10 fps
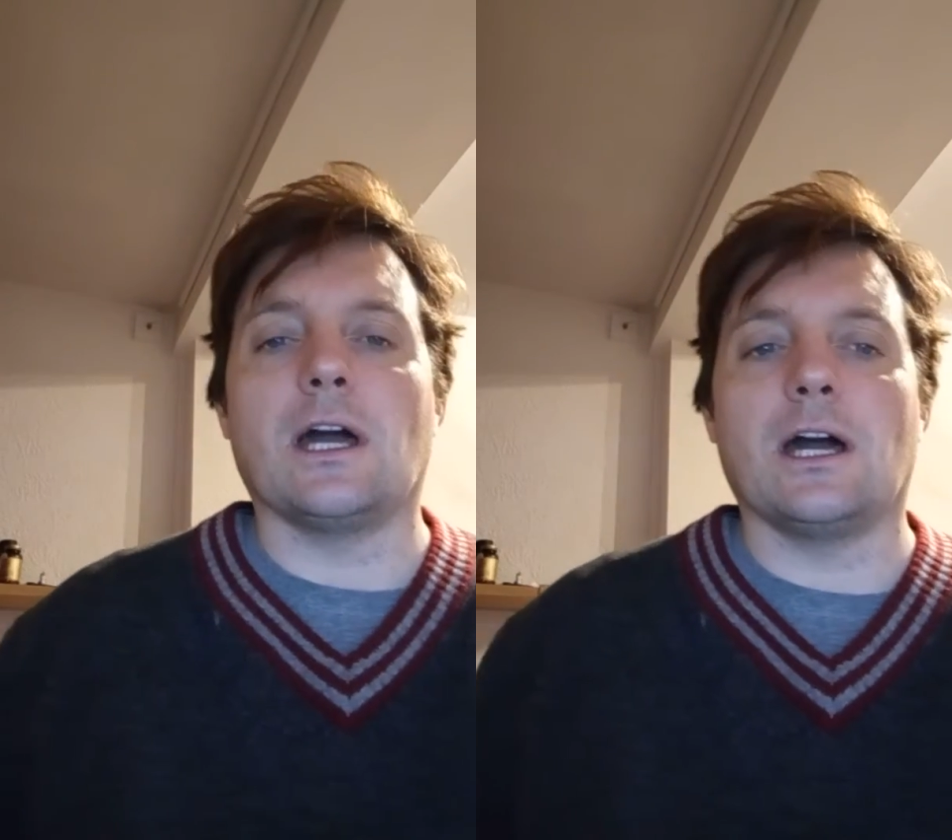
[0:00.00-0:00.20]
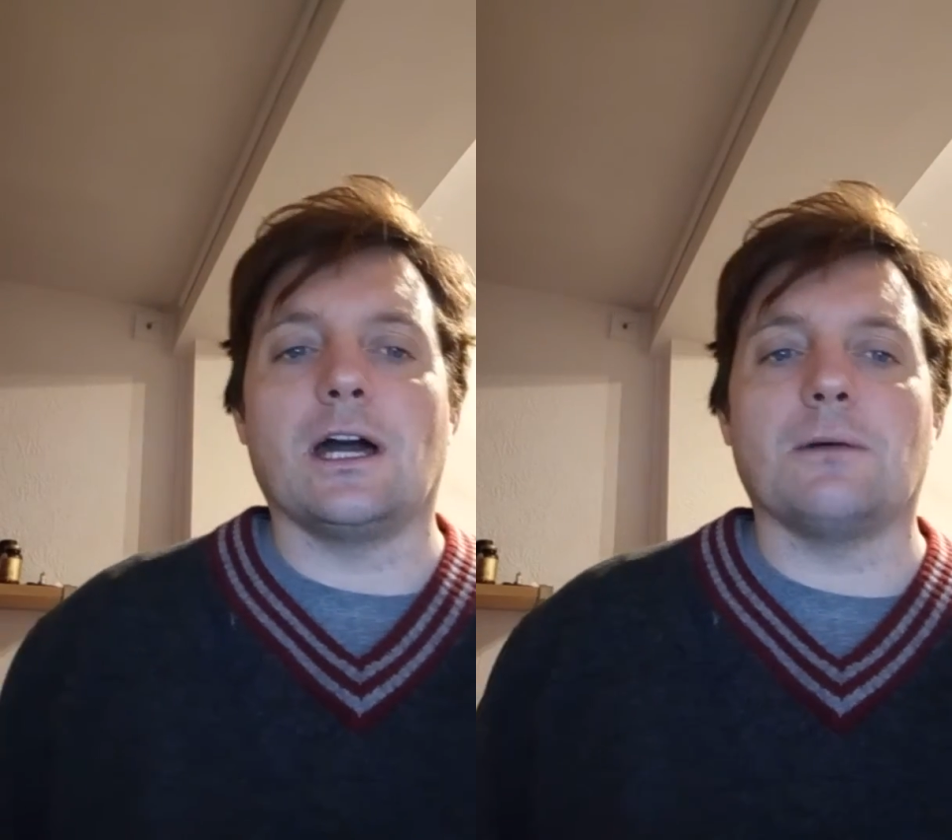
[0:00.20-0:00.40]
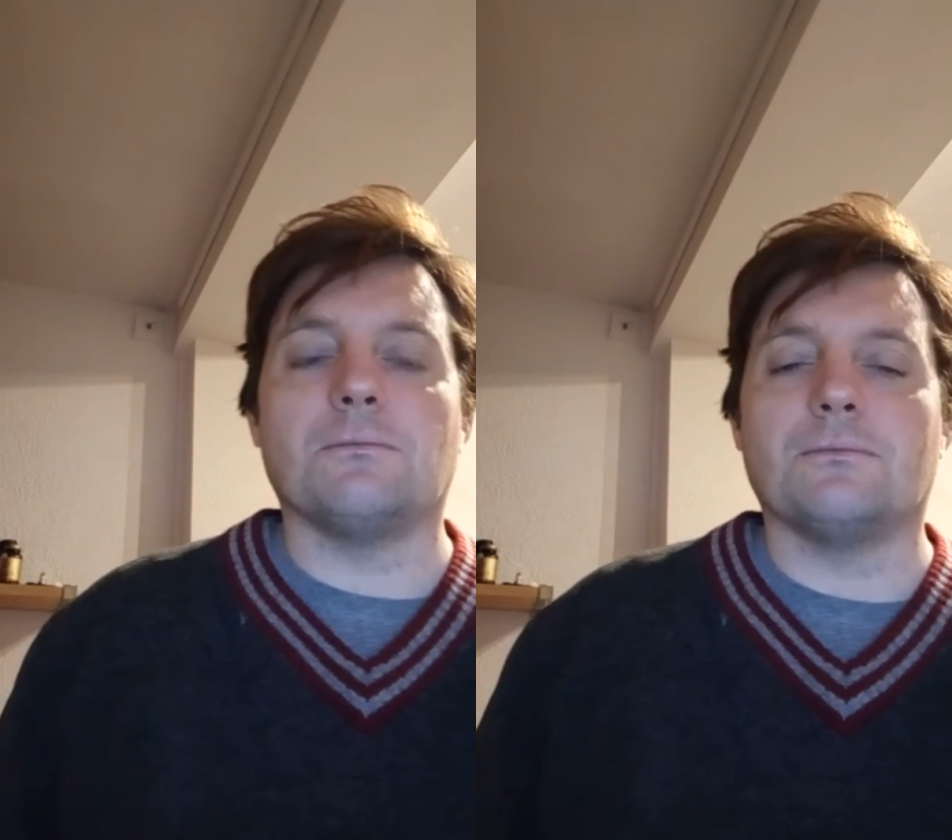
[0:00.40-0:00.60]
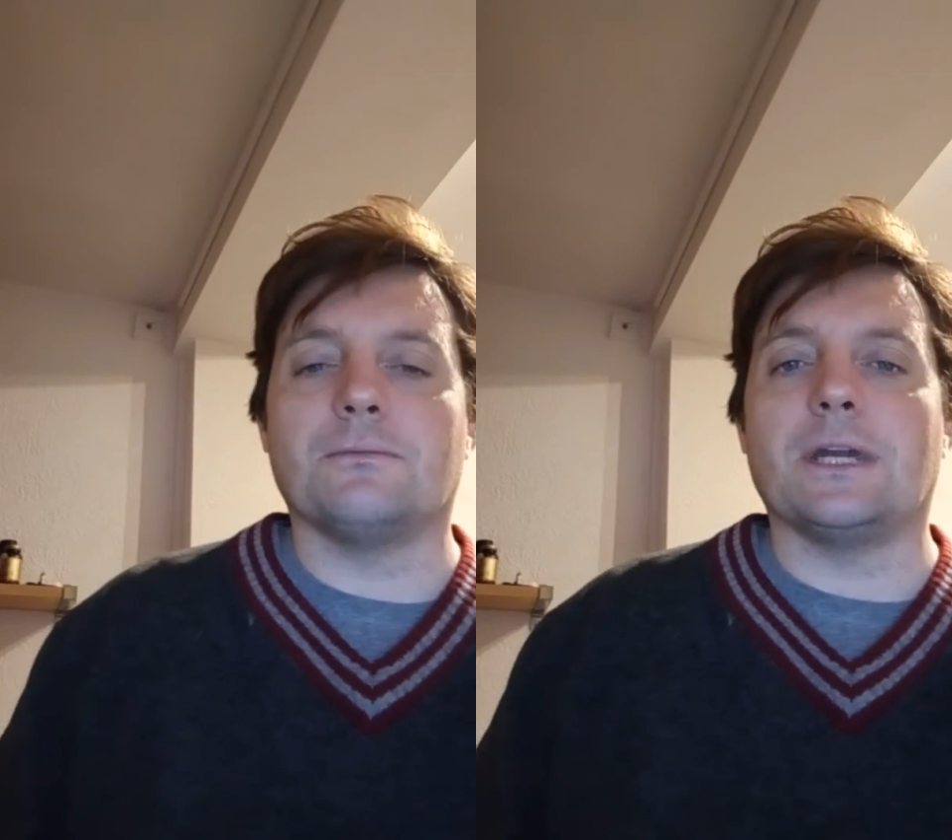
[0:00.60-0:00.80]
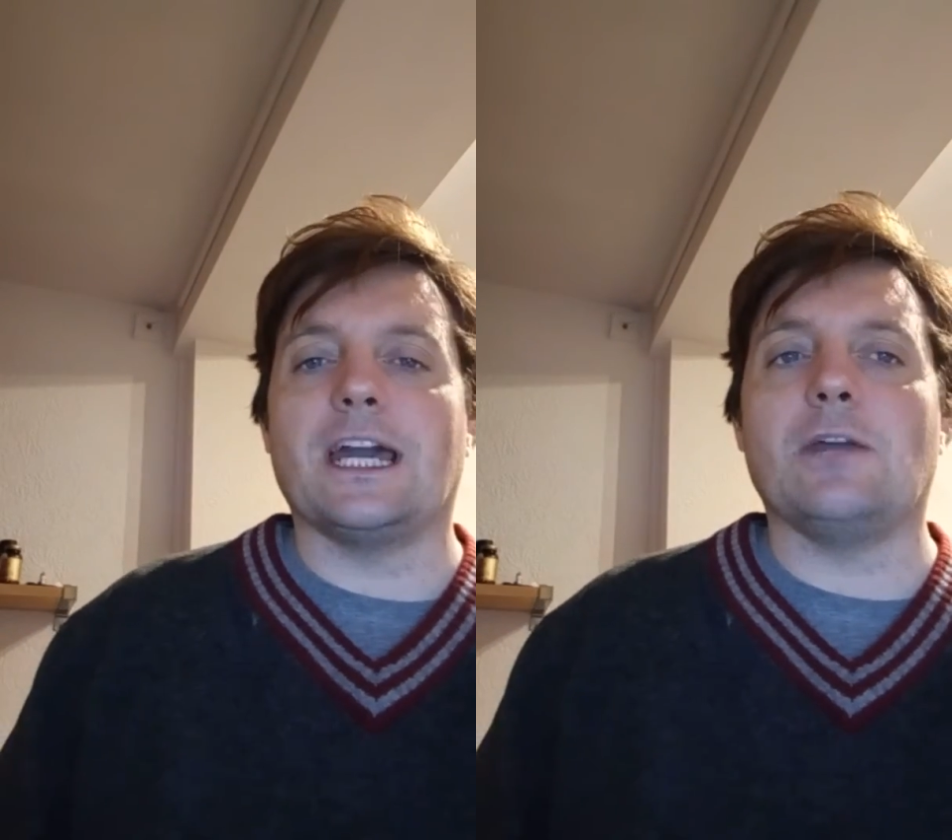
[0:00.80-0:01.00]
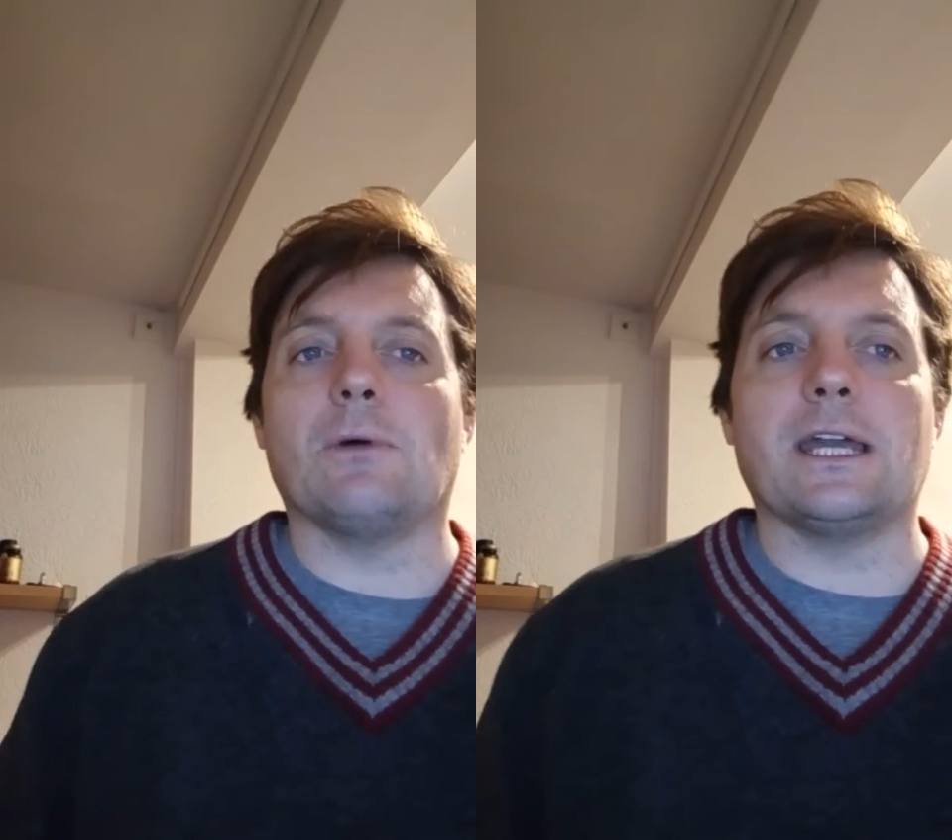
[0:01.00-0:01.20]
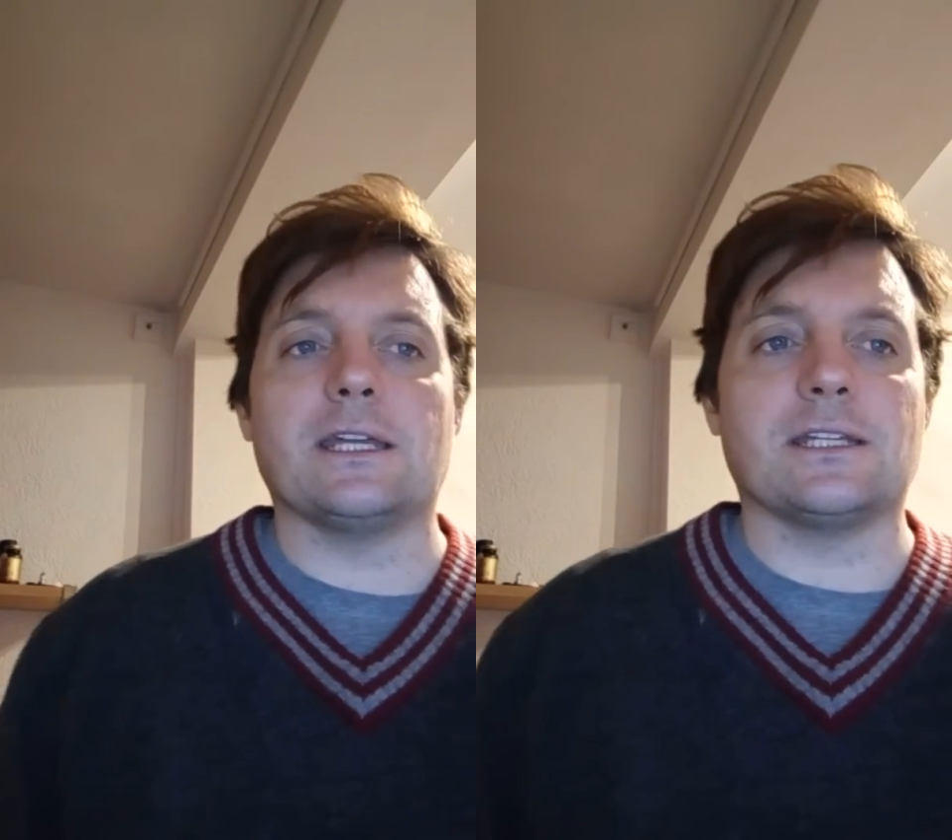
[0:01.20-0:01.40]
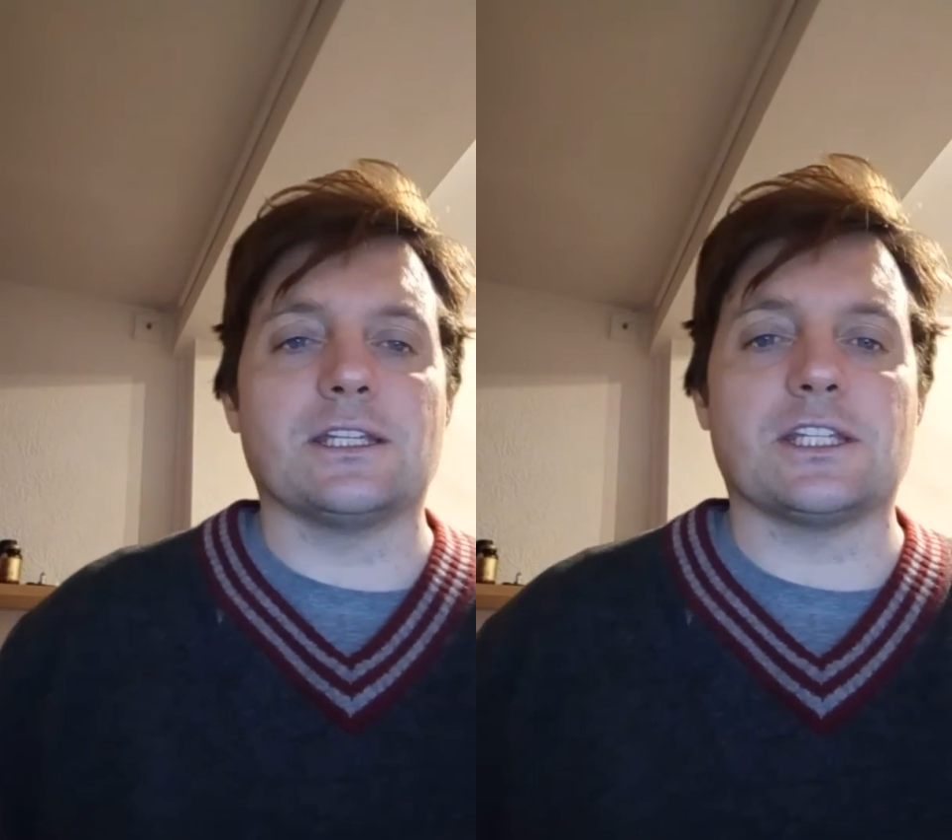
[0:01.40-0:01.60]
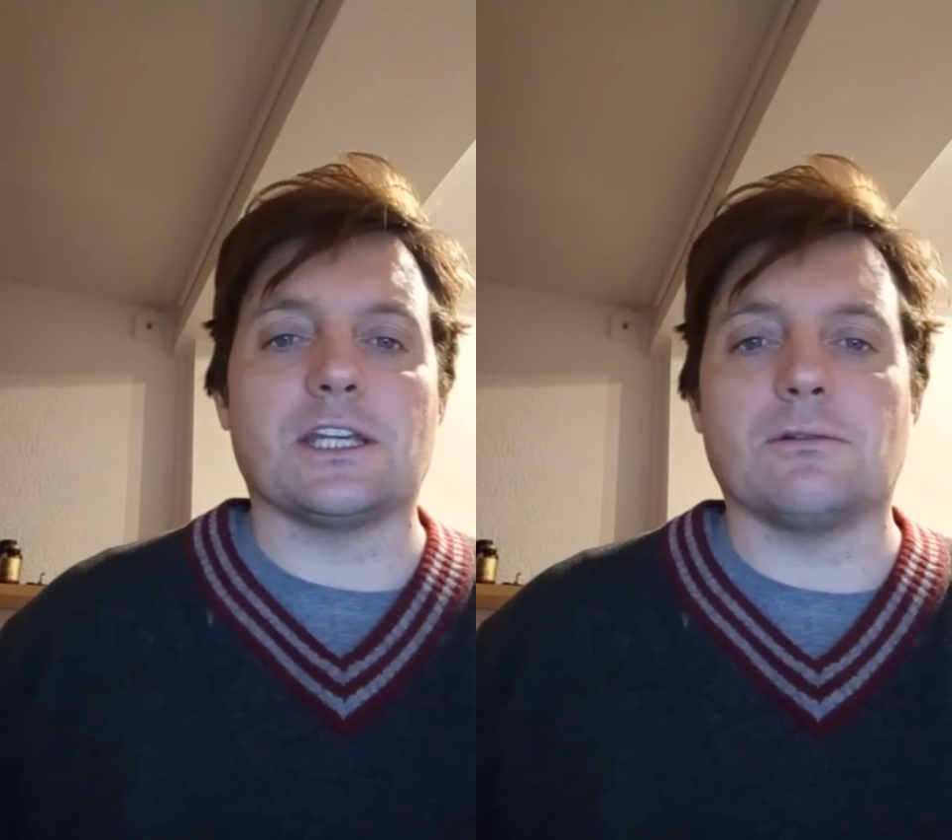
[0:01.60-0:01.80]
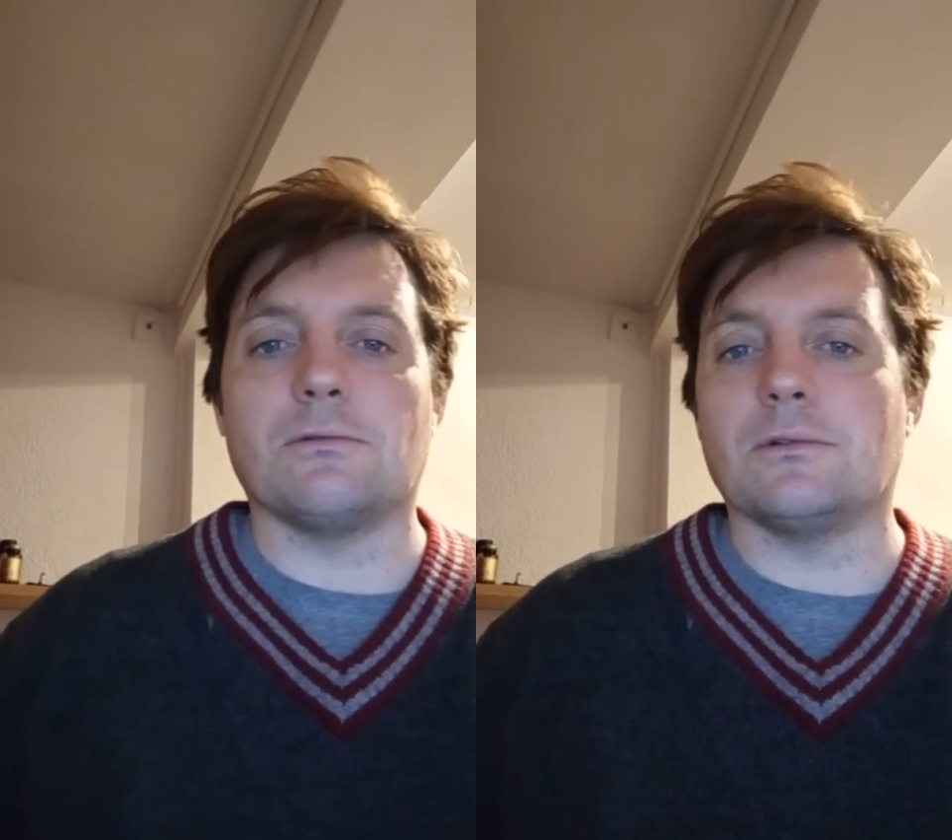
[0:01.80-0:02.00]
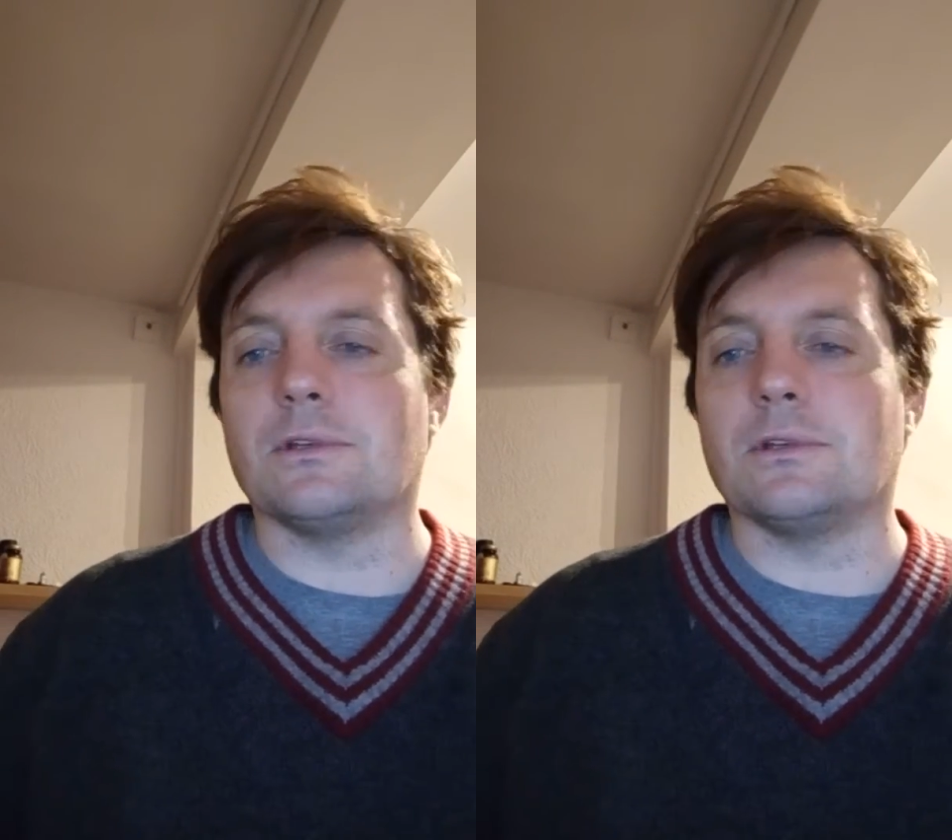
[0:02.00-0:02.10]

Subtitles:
So